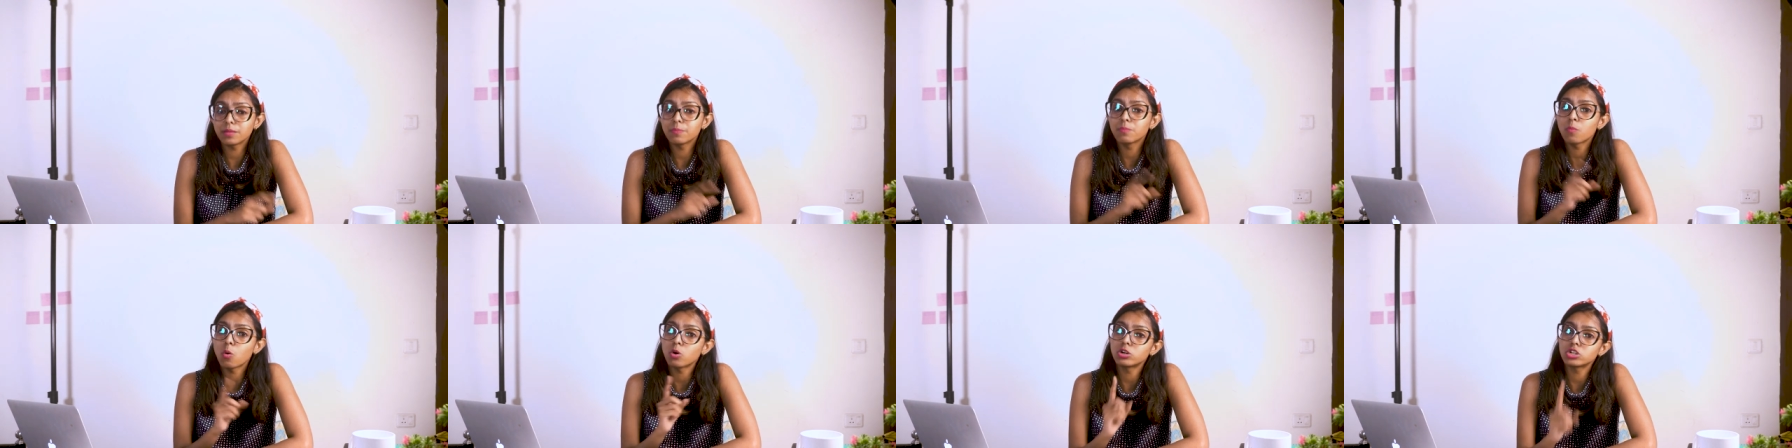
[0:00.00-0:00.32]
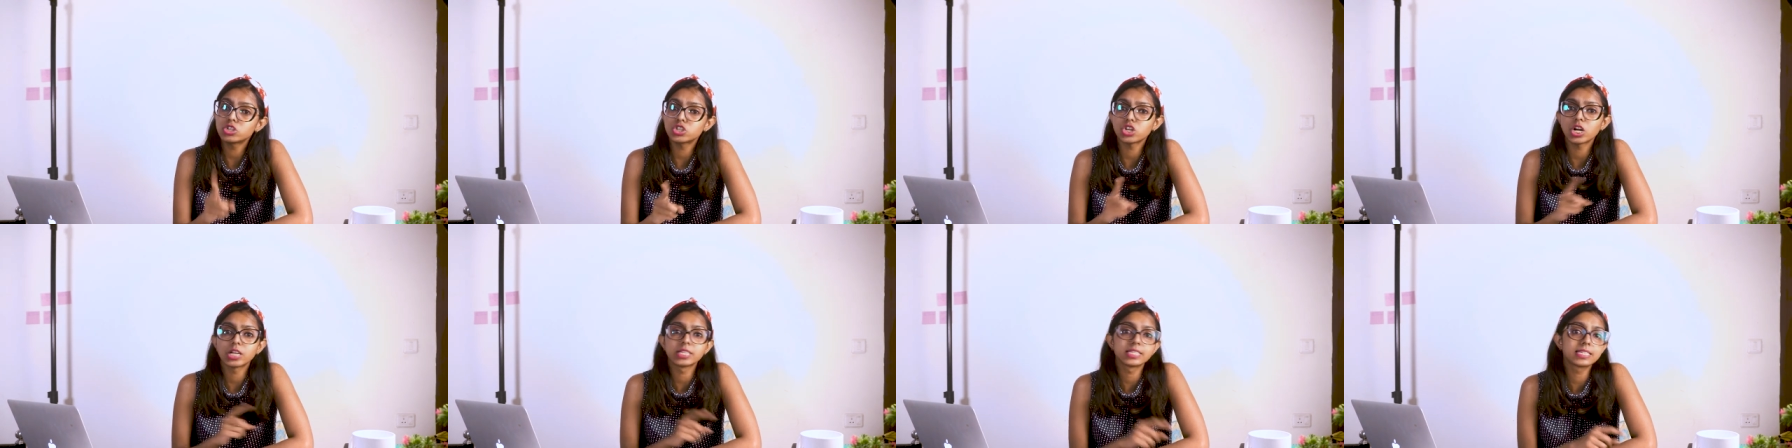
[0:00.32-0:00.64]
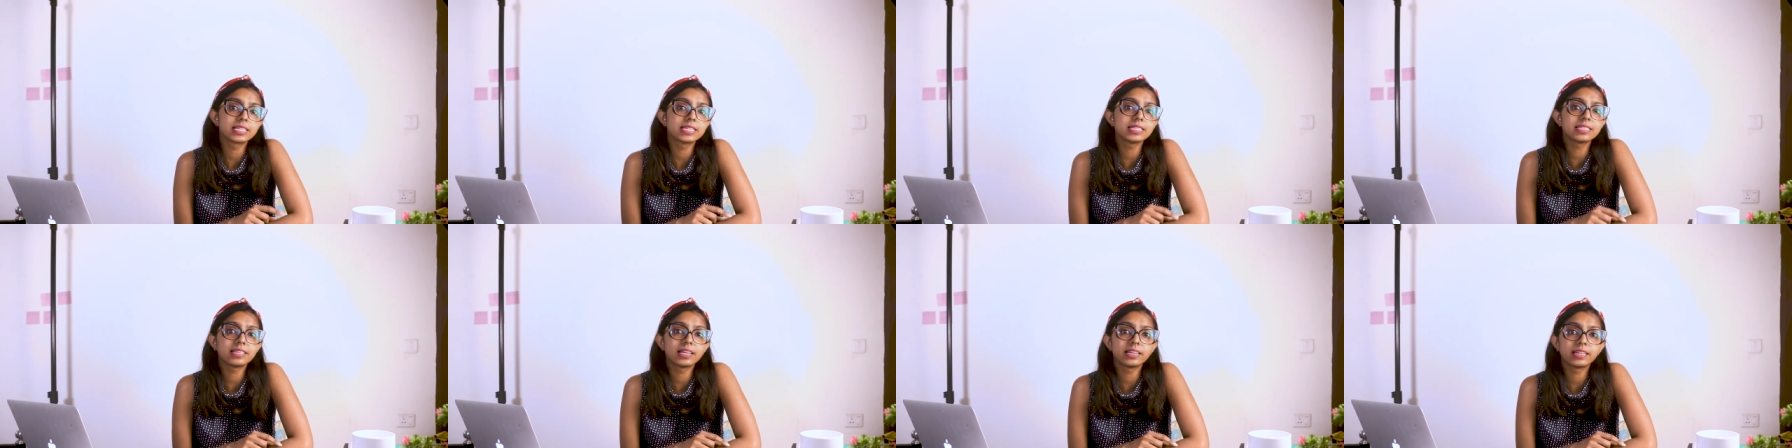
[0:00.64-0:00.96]
the more
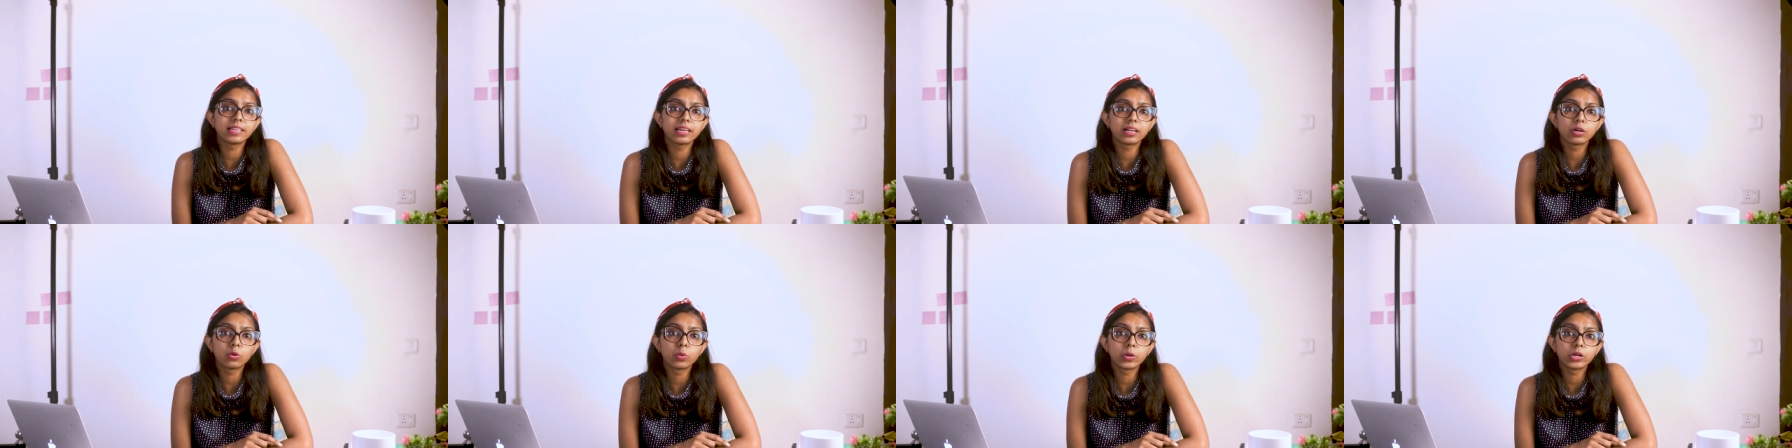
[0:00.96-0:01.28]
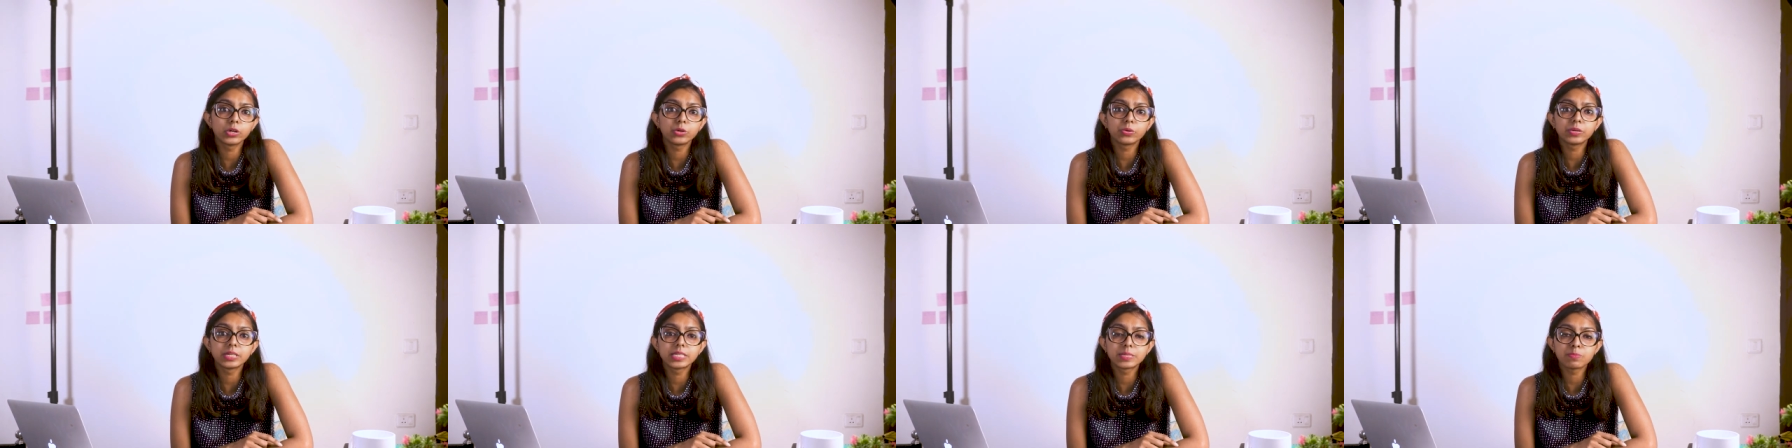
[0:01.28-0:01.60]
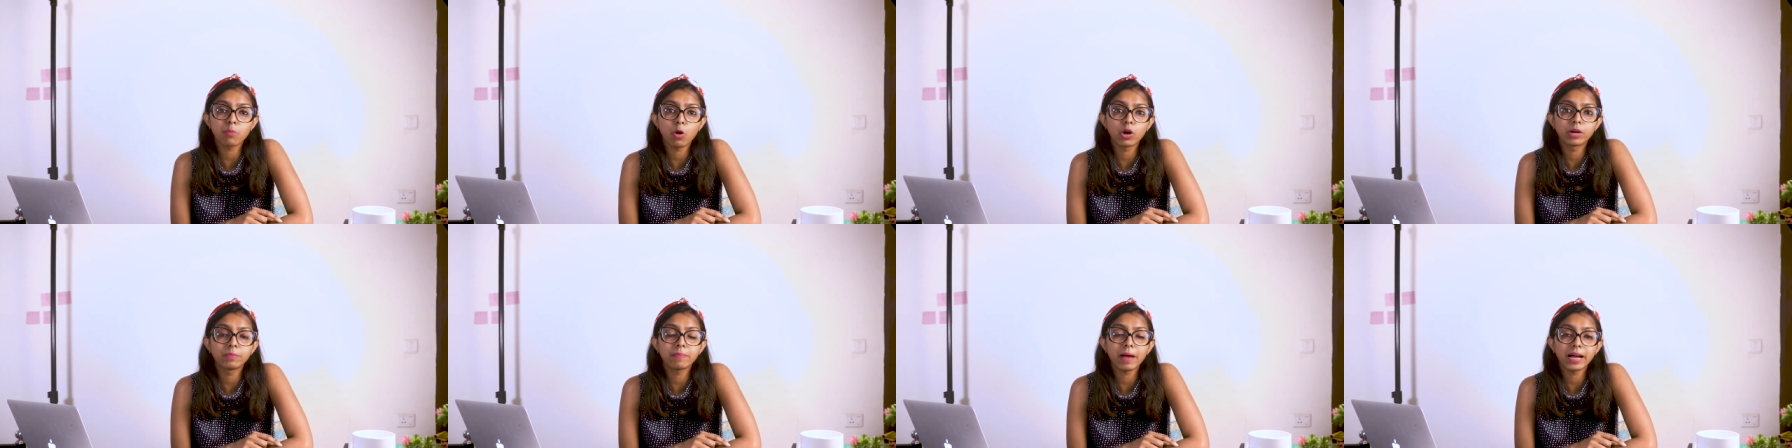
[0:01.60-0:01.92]
chances that they are going to
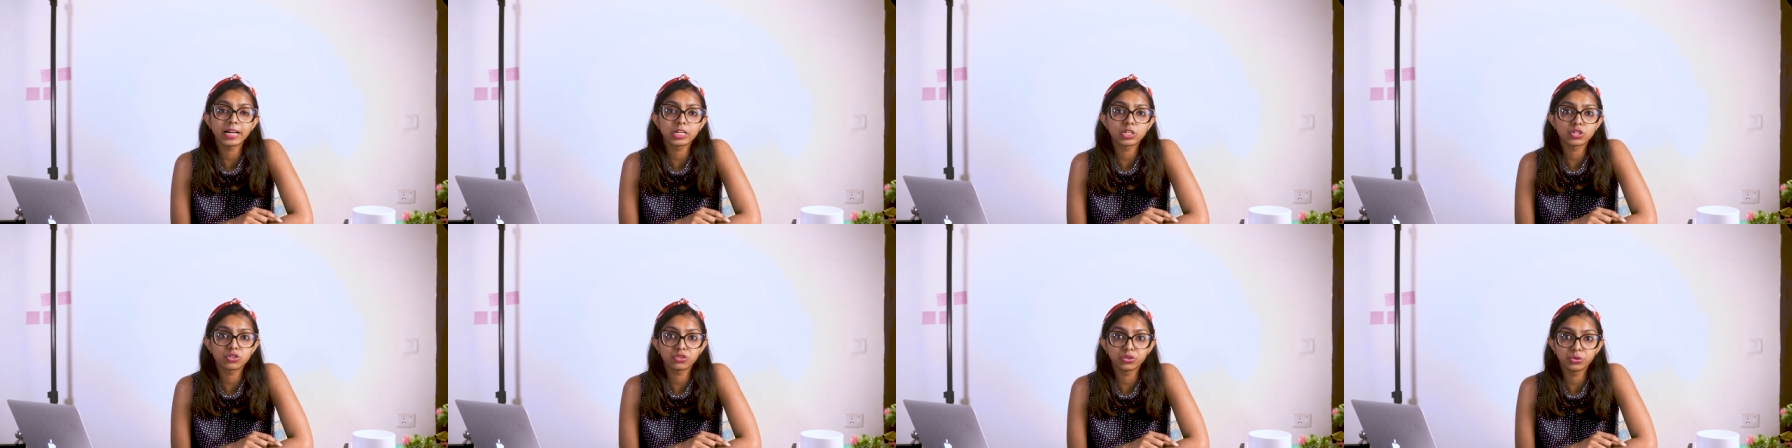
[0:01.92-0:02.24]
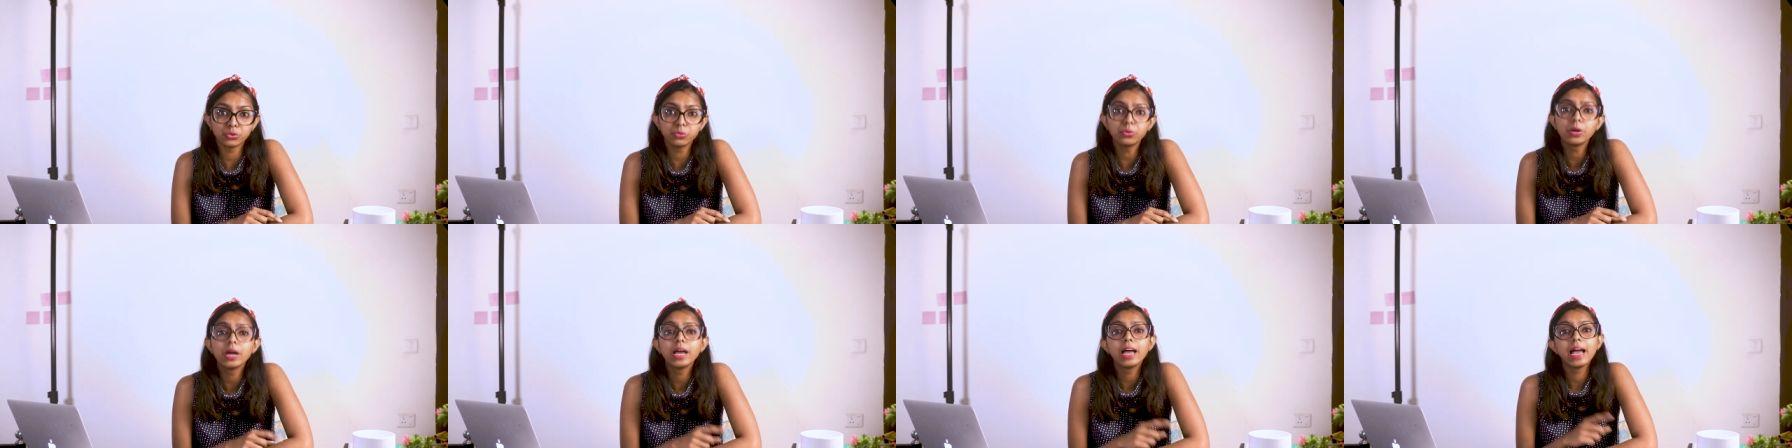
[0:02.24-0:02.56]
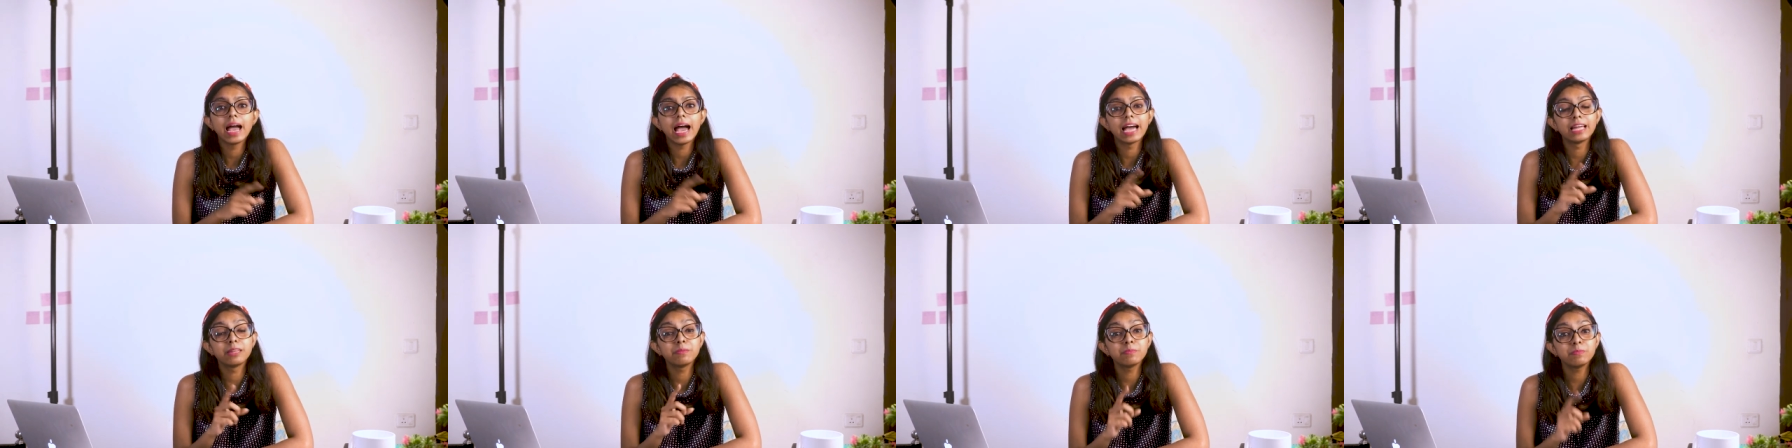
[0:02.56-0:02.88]
respond back to you
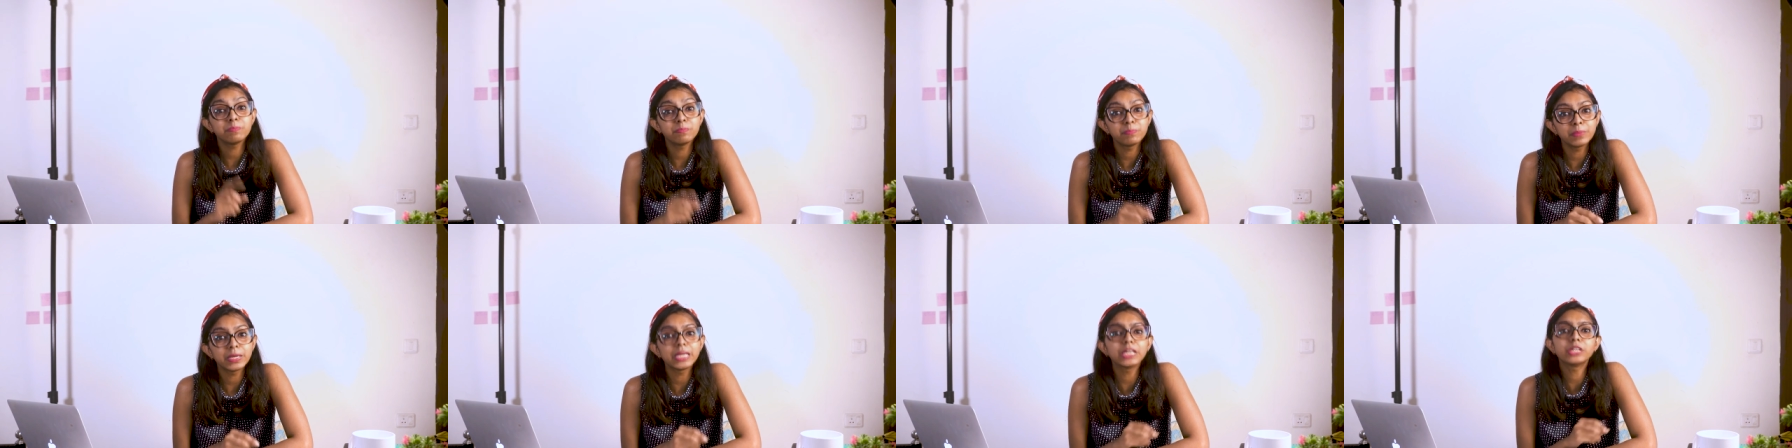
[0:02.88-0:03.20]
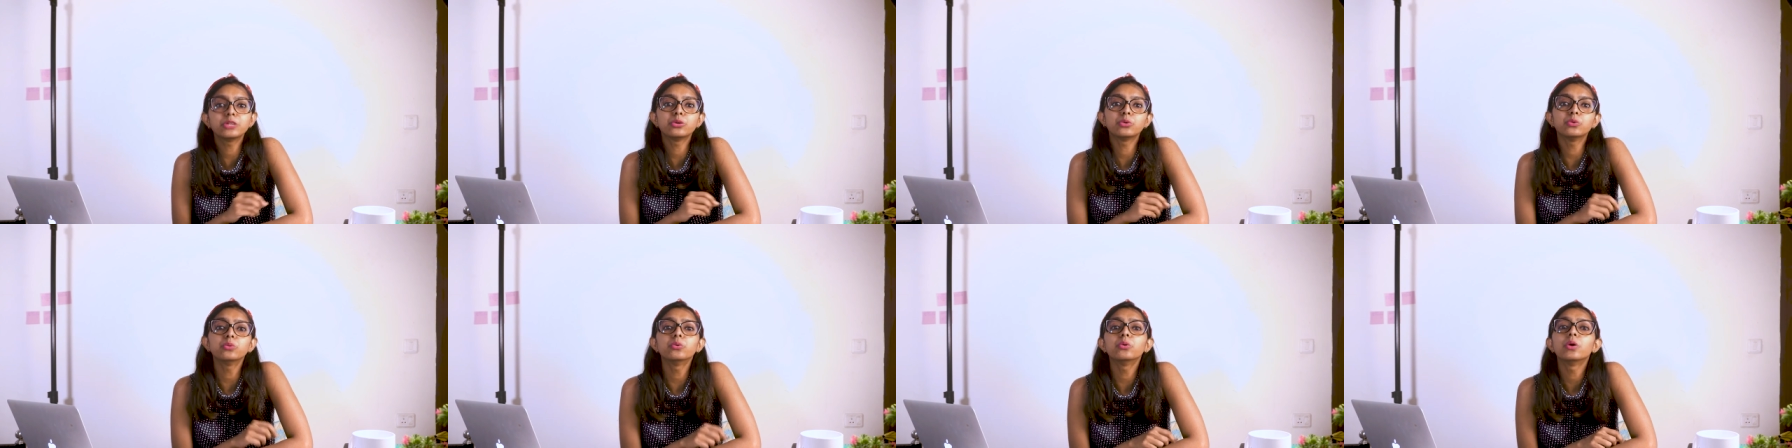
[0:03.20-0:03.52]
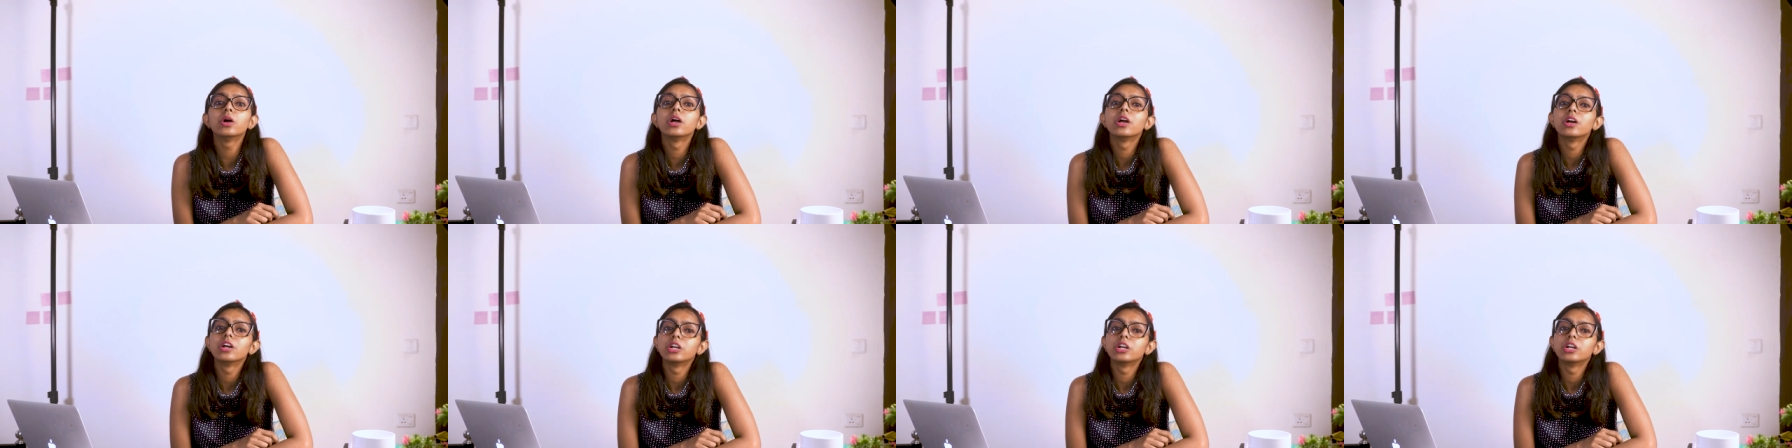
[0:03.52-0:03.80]
and pay you